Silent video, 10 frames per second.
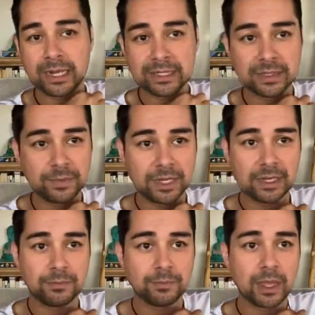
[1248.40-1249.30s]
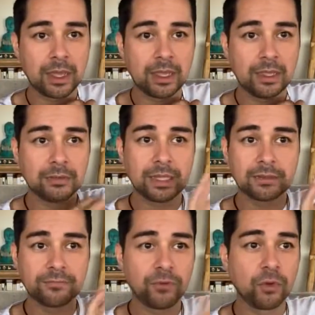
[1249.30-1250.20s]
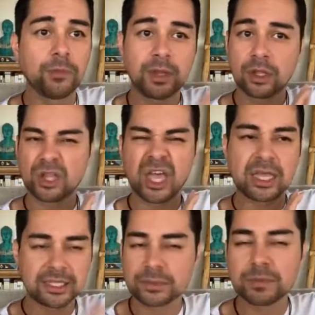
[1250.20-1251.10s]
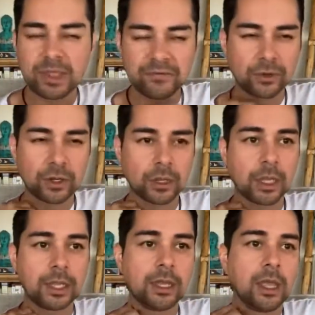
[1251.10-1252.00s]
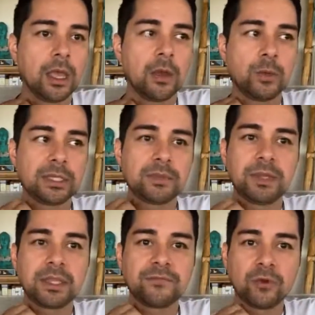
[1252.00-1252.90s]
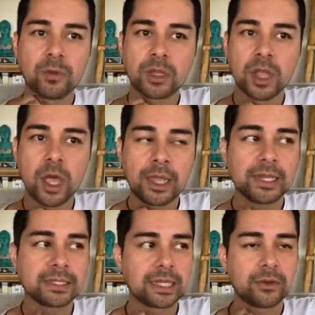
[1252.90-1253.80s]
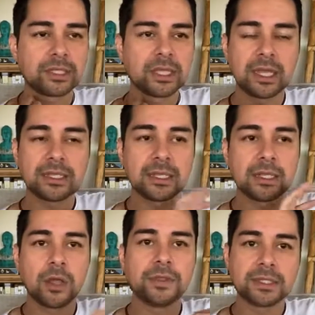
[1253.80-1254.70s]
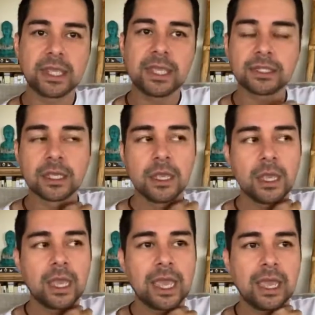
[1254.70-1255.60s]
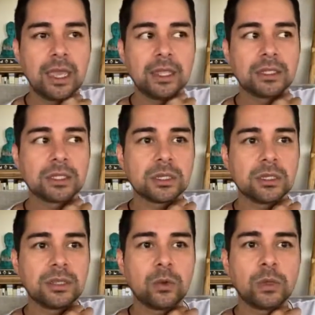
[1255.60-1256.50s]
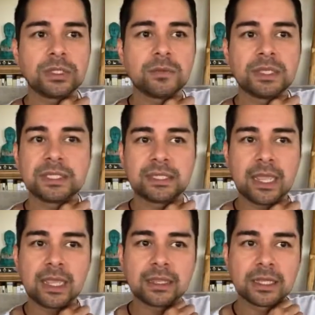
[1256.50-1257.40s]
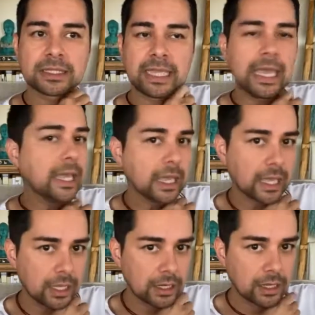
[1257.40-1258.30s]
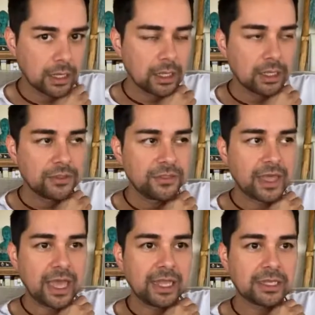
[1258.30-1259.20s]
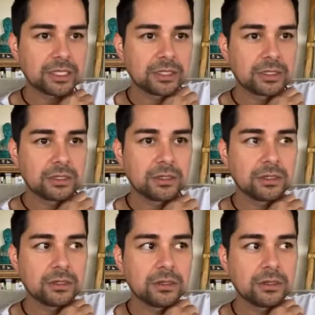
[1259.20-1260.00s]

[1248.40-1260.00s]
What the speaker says: went ahead and submitted the form online because I was gonna pay for it online. I went and submitted the form online, etc. So I had done all these things, and there was a mistake in the ticket that